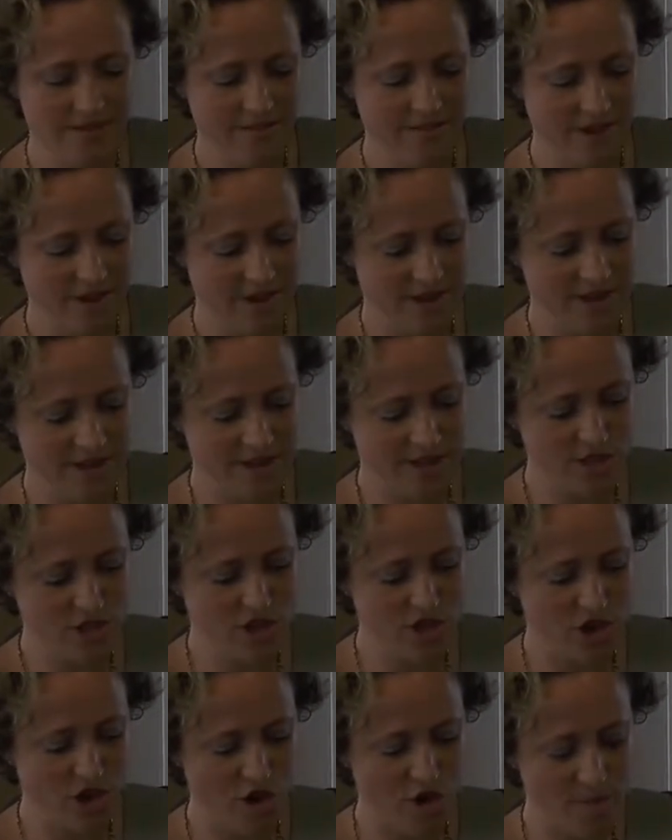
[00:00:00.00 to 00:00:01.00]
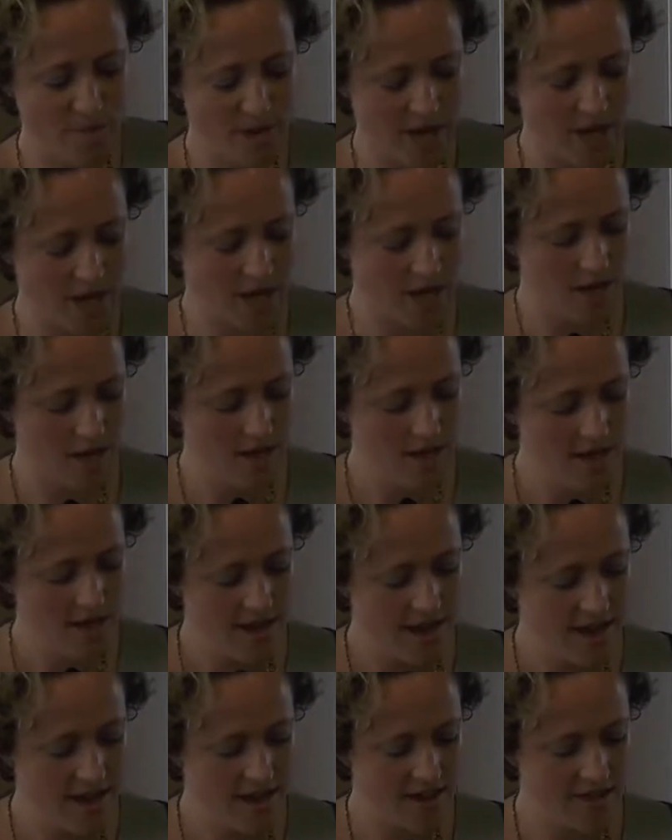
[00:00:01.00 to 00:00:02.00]
Very charming,
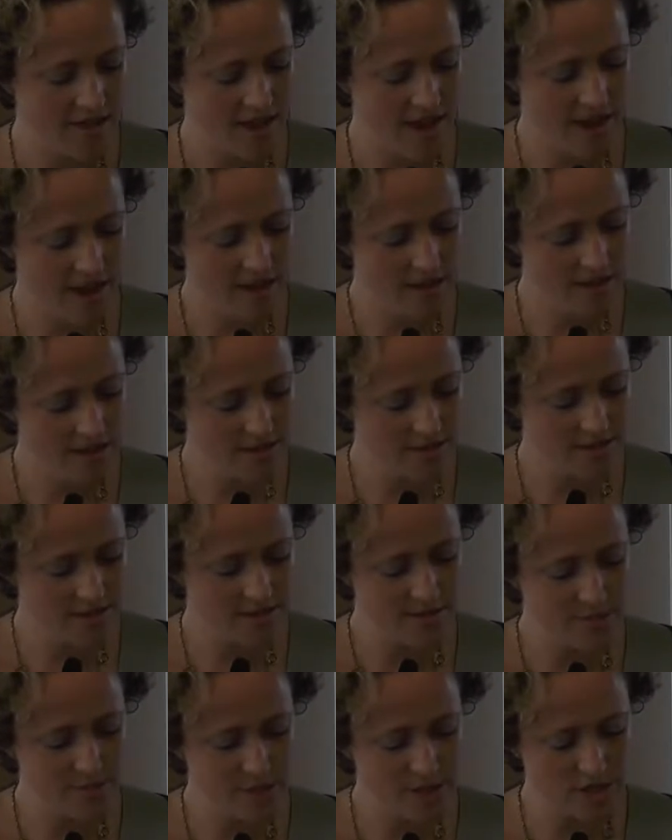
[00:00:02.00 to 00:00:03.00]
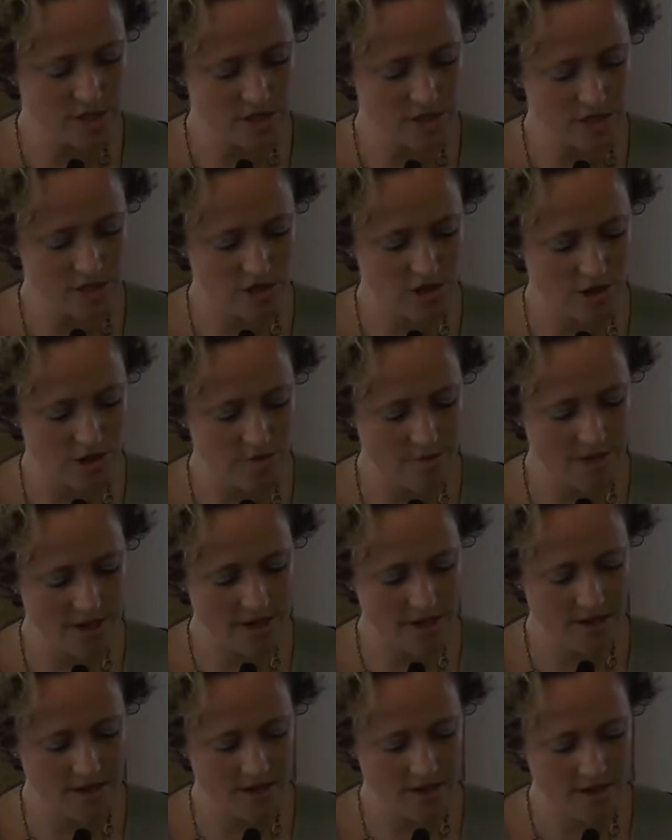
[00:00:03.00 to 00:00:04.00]
and the island is especially
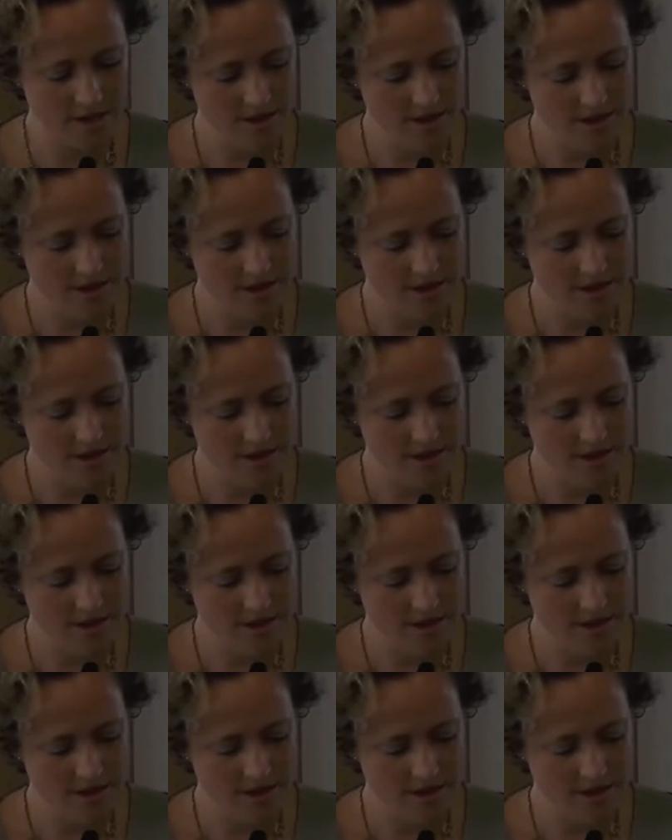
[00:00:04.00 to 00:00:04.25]
charming